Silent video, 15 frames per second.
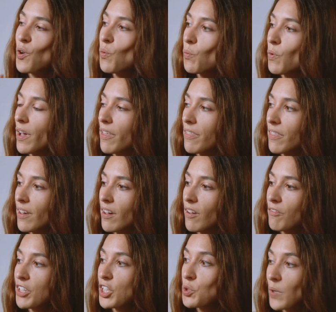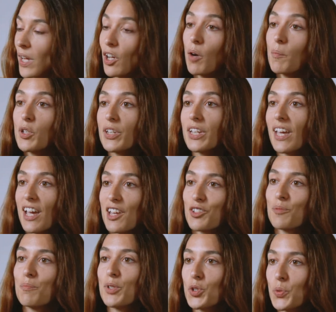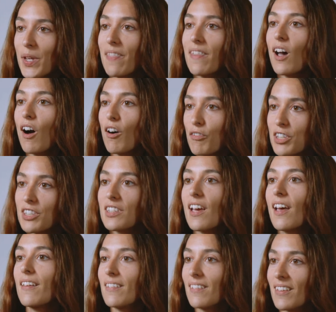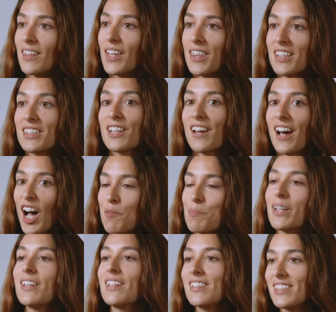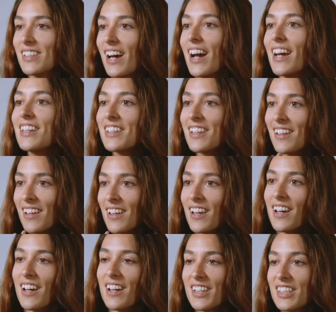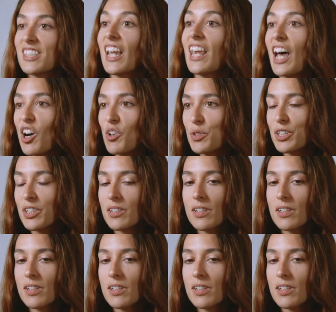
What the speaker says: where the visual communication between the office and the things that are happening inside, it's allowed.